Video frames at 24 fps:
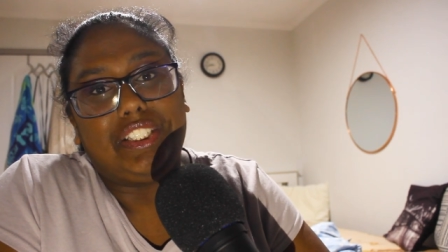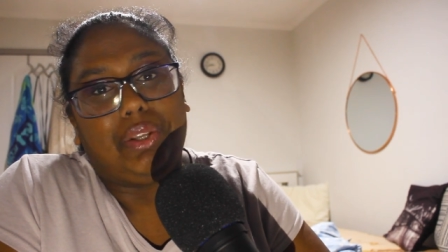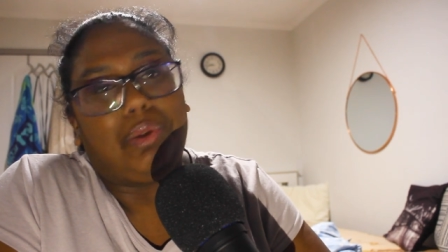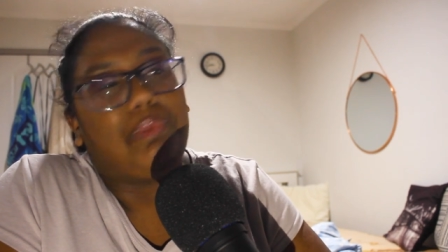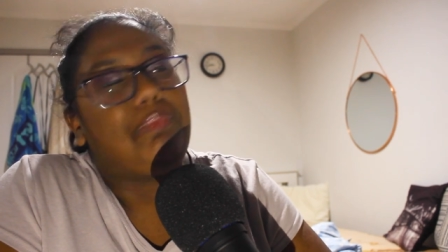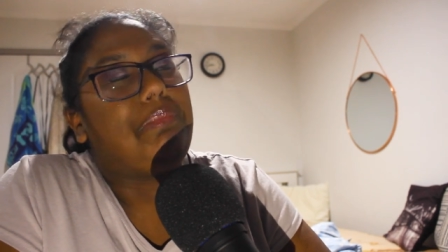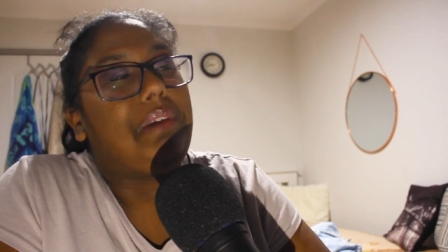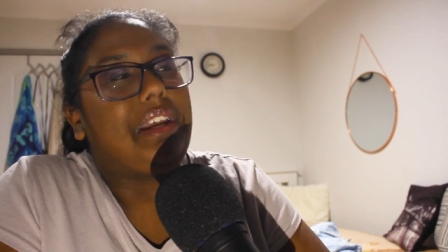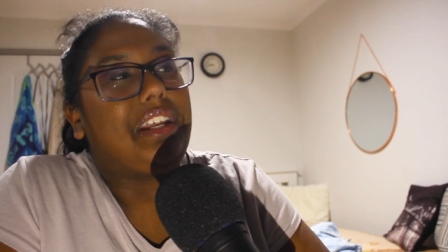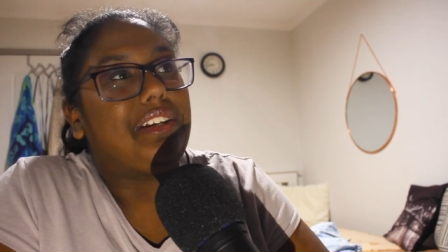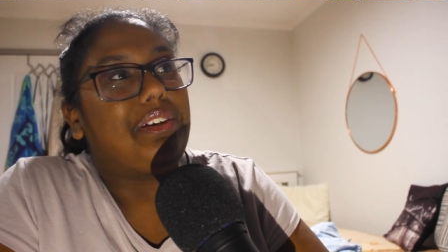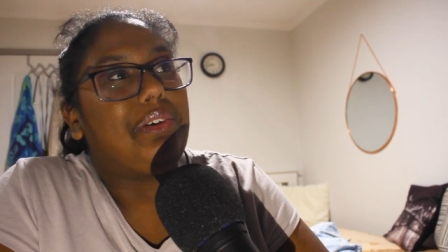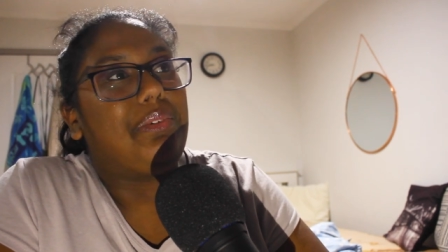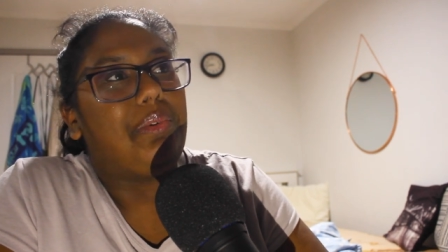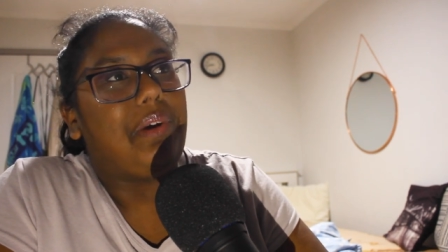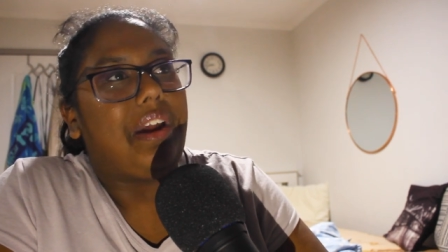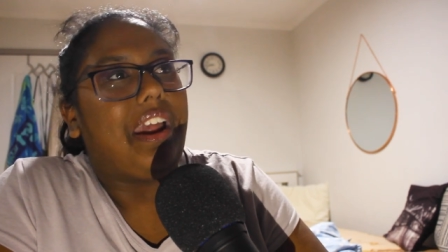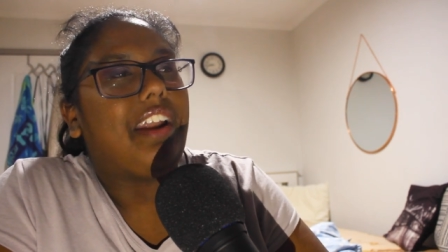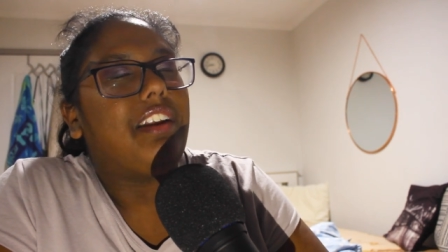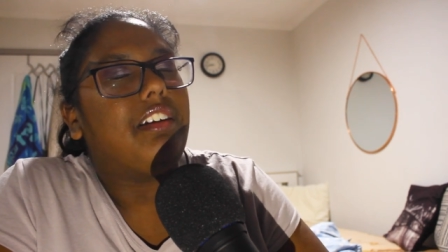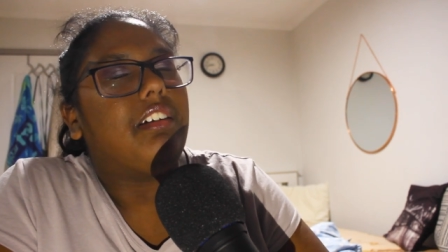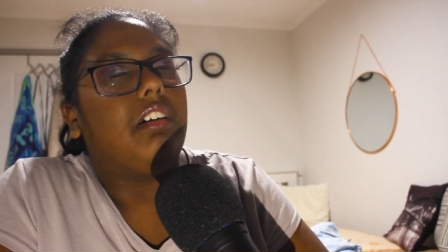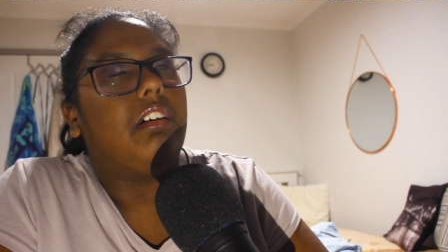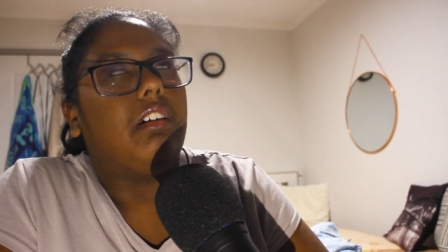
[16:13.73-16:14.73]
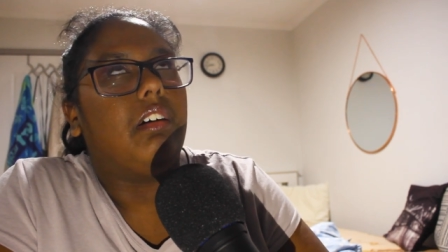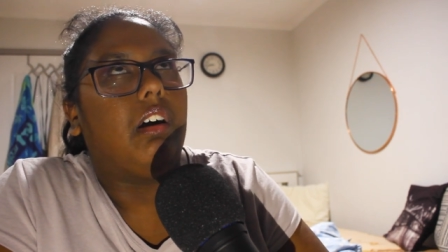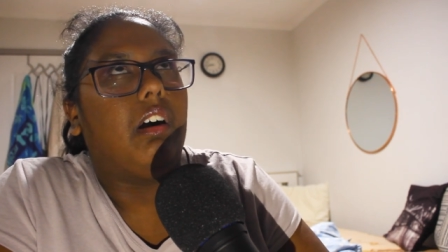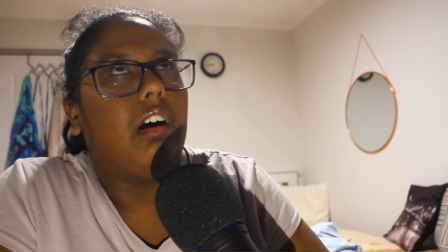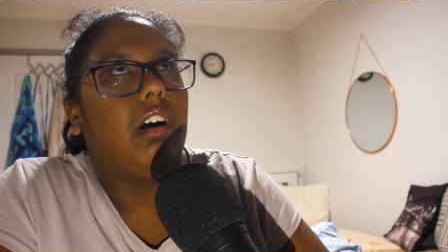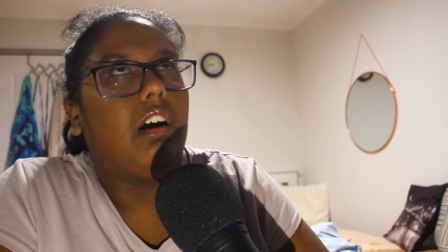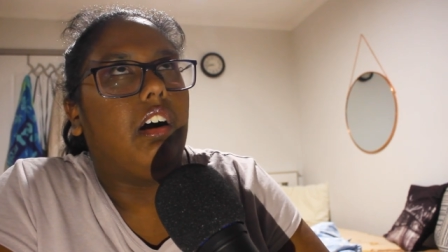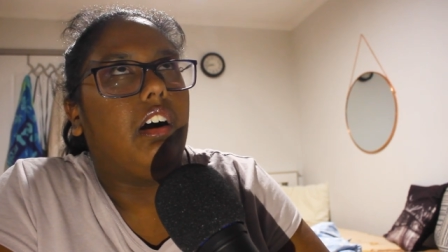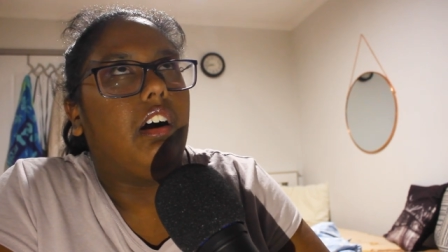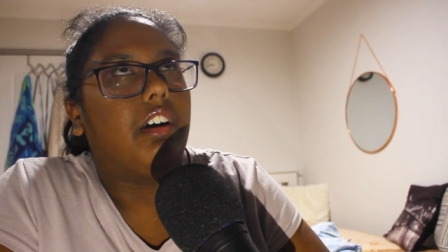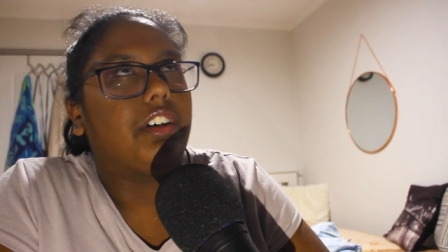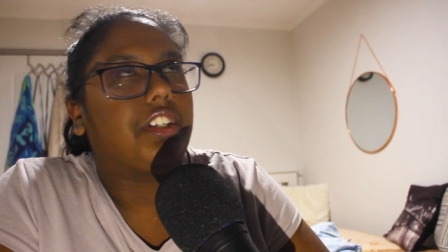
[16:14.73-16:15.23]
So Ming-Na Wen,
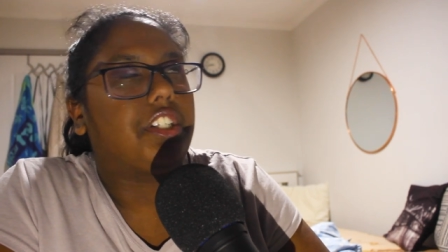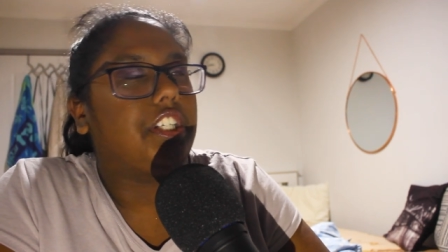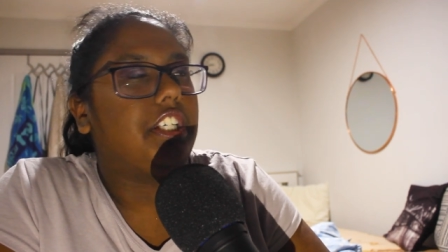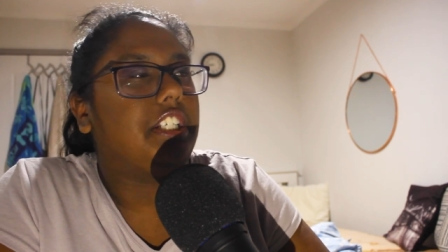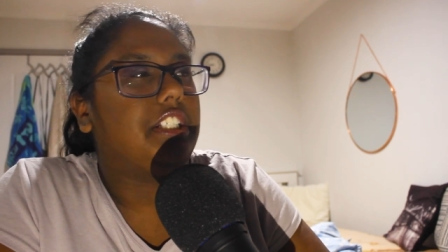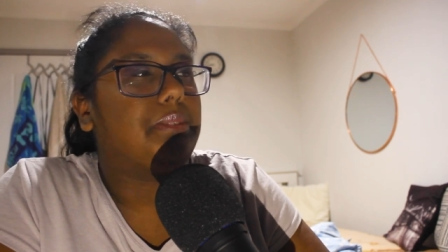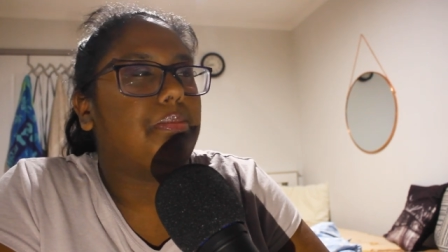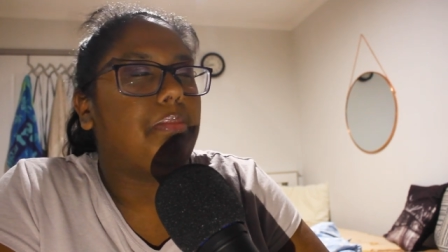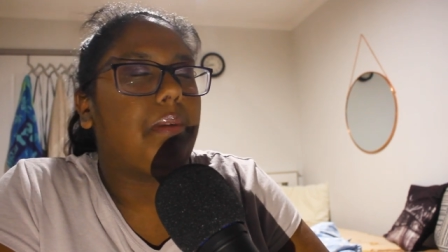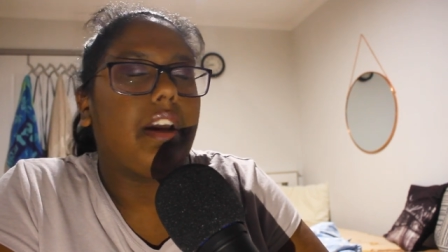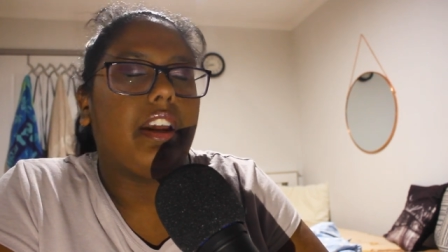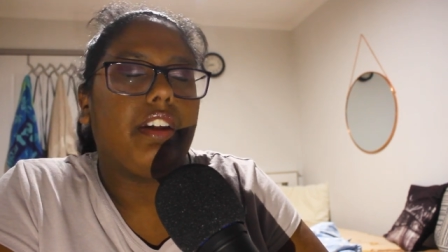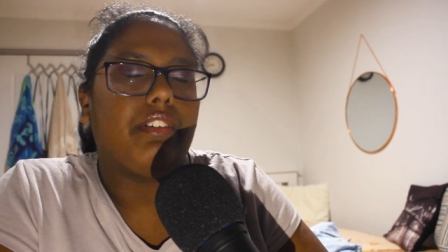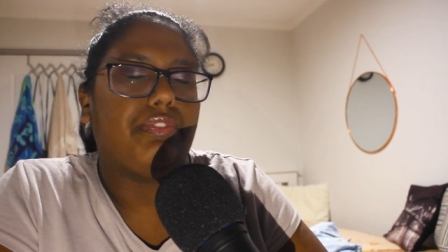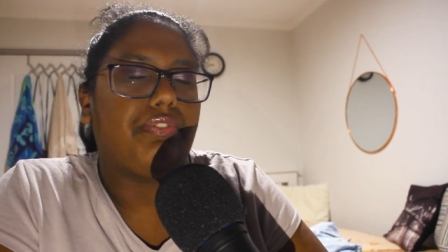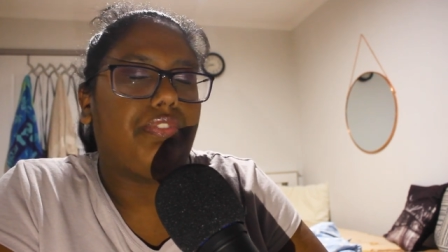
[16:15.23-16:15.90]
oh, she's my